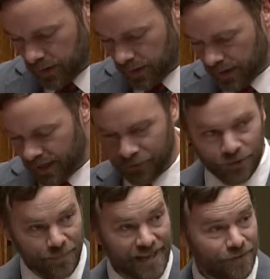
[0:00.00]
I've
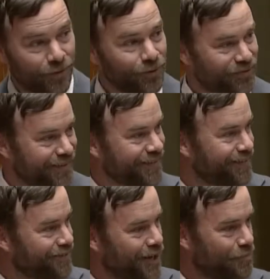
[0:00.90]
heard many folks in this
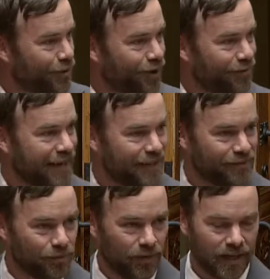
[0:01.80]
chamber already
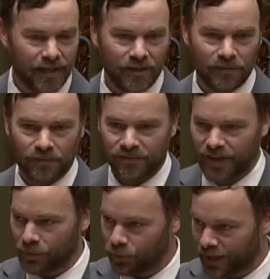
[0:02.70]

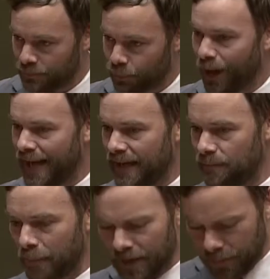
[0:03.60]
celebrate
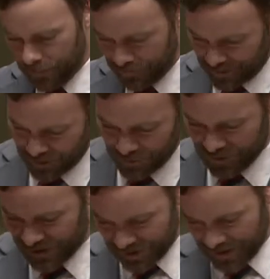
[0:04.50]
Pride Month,
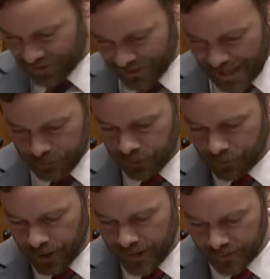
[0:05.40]
wish each other happy
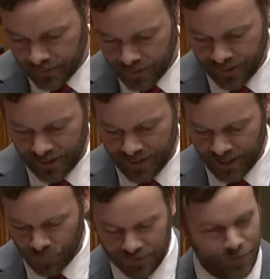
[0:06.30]
Pride,
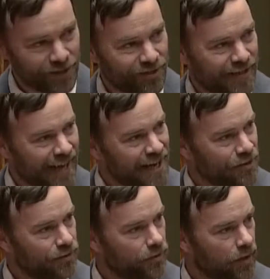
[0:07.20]
and what's been kind of
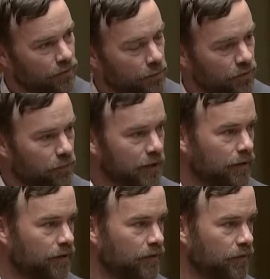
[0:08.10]
cool, Honourable
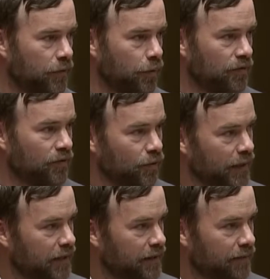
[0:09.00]
Speaker, is the folks
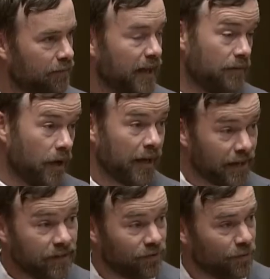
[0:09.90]
doing it have not,
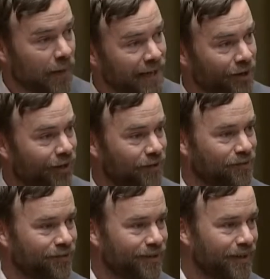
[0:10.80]
at least to my
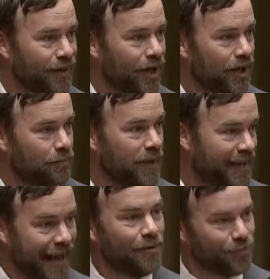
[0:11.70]
knowledge, been
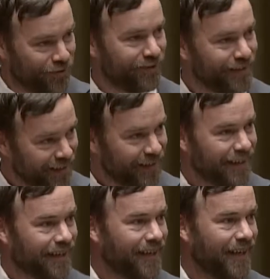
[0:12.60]
out
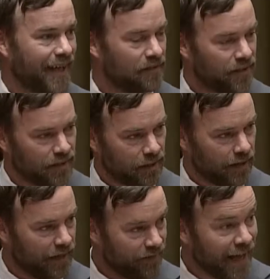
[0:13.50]
as
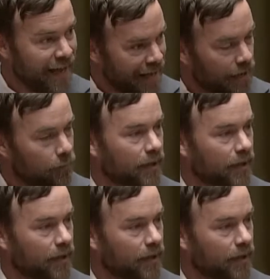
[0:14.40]
I am.